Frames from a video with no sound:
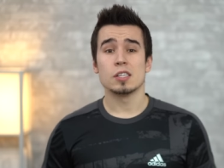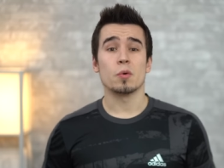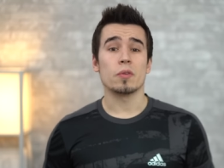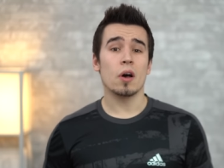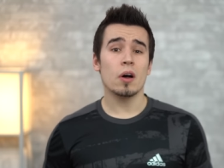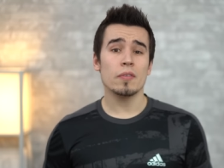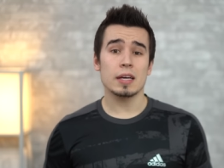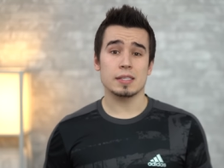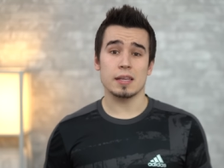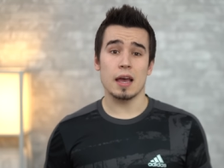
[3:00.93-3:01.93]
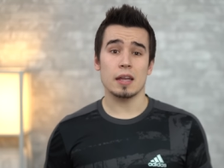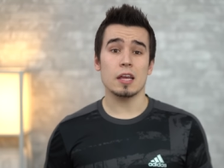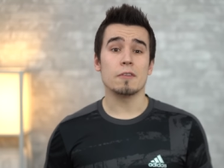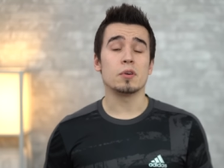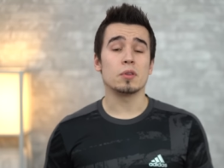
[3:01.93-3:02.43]
So with all that
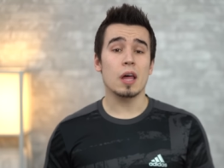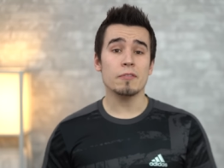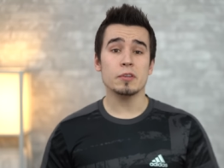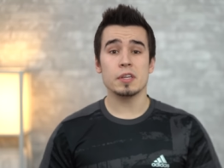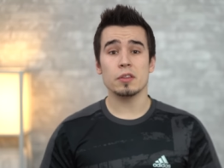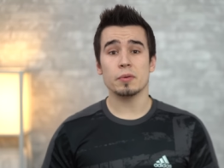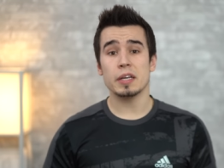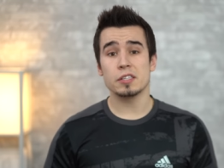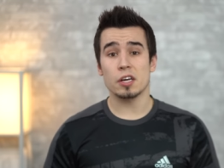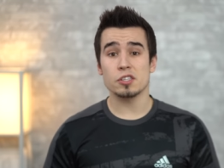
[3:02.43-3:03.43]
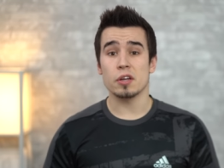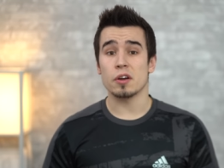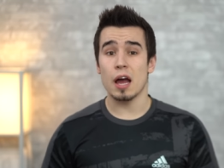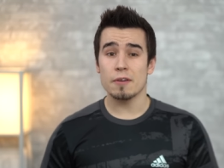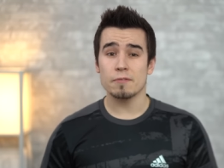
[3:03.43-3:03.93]
said, if you love using 3D Touch on
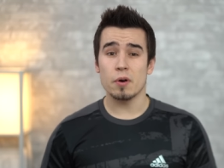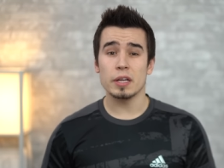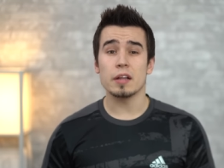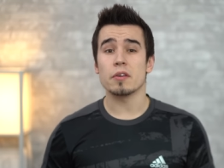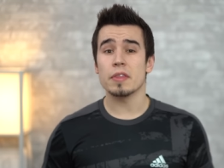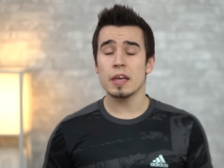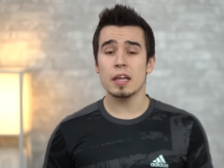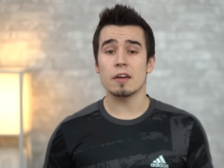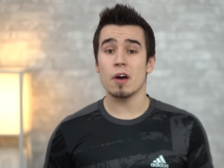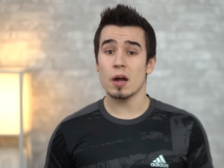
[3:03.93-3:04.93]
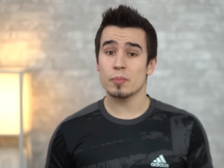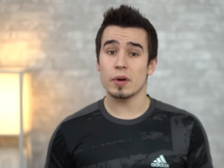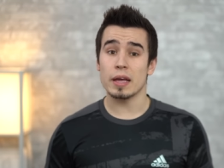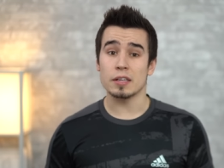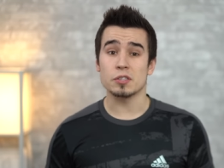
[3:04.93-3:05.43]
your iPhone and you're thinking of
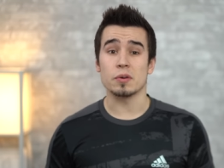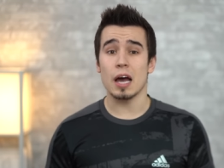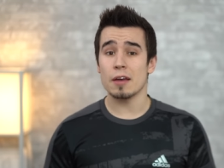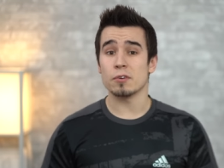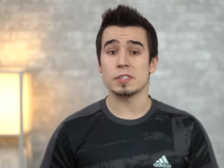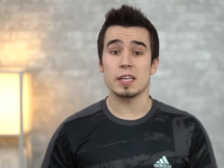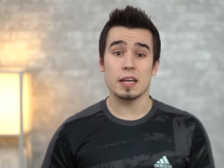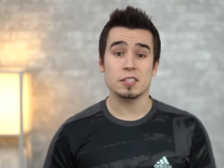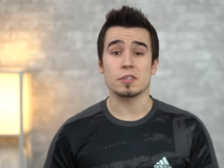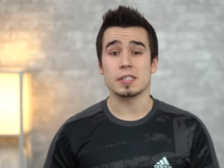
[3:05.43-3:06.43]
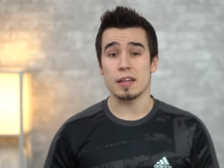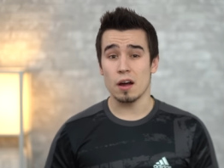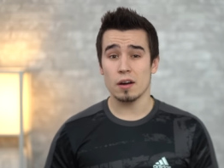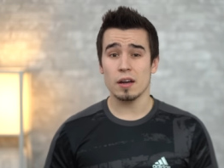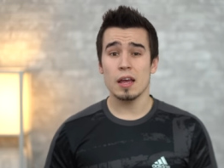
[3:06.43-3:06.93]
upgrading to an iPhone XS or
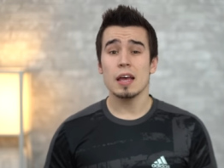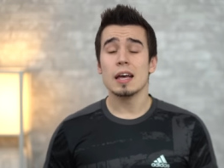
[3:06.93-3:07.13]
XR,